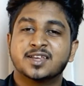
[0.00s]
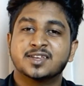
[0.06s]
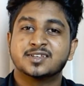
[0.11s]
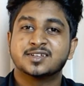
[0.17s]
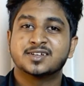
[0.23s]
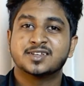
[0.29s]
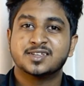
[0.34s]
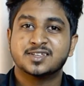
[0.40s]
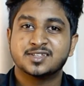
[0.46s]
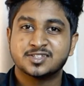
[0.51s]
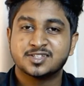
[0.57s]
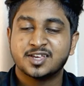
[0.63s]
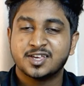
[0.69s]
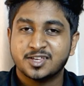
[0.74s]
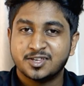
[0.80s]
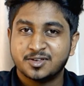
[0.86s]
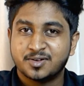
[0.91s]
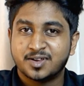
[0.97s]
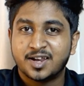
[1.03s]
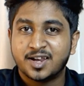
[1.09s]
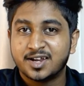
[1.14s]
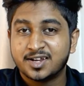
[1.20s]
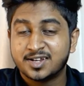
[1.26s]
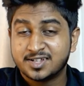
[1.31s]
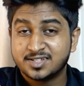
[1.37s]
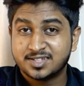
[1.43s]
can increase your
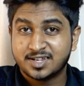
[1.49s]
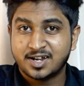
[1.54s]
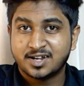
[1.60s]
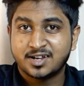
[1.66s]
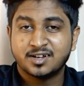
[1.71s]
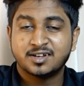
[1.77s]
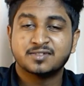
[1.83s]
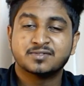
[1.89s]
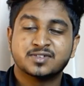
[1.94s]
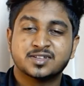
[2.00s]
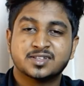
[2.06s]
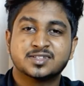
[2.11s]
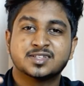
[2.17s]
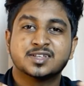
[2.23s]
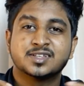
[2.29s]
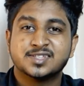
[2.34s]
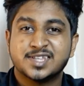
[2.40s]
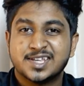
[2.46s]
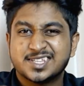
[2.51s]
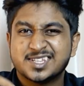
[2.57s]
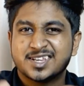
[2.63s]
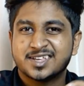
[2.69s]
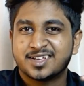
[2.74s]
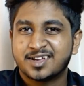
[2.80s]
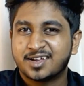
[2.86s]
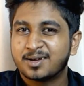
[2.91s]
alertness and attentiveness just
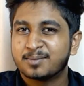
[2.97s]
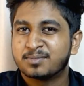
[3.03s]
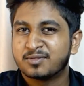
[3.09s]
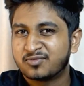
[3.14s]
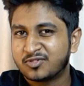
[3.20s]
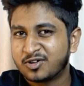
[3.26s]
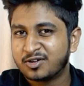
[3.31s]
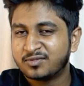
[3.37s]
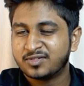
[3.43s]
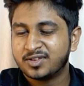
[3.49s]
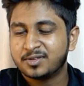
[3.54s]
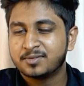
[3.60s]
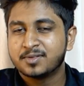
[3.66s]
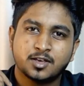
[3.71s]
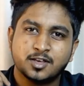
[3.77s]
like a cup of coffee